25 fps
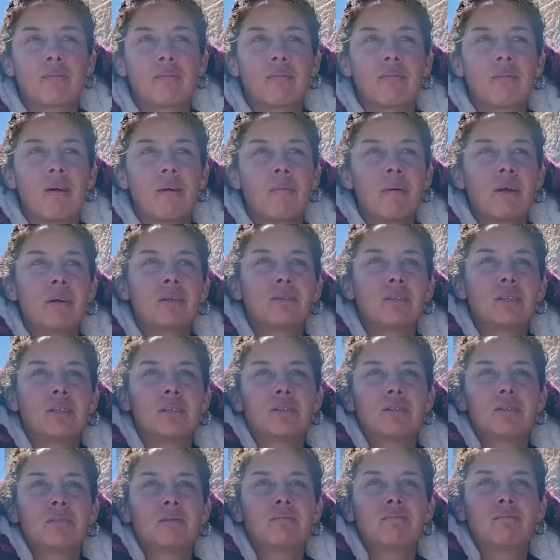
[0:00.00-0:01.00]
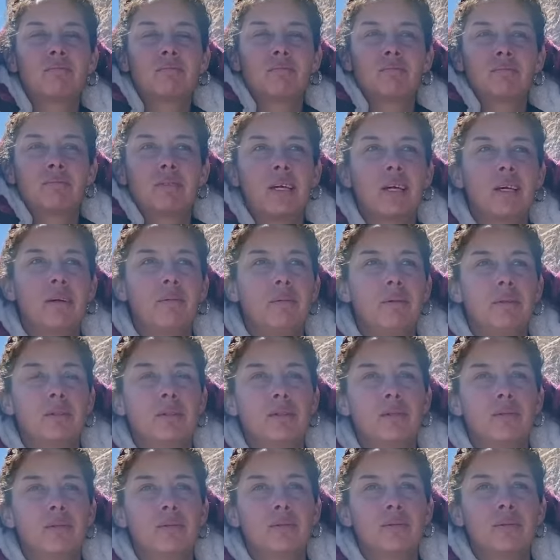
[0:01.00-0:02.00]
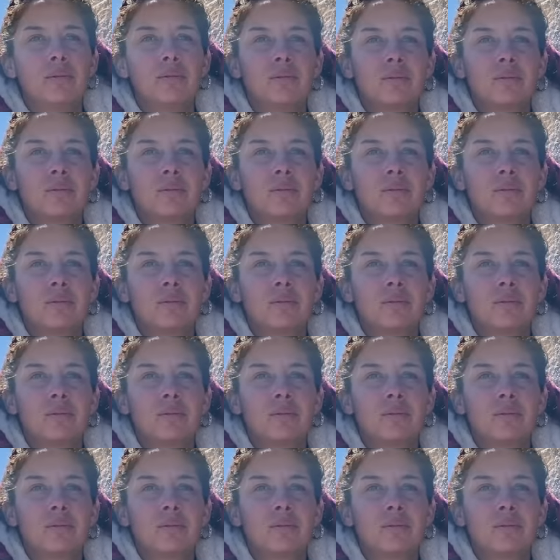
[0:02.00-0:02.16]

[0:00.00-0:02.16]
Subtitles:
my mind tries to take me to.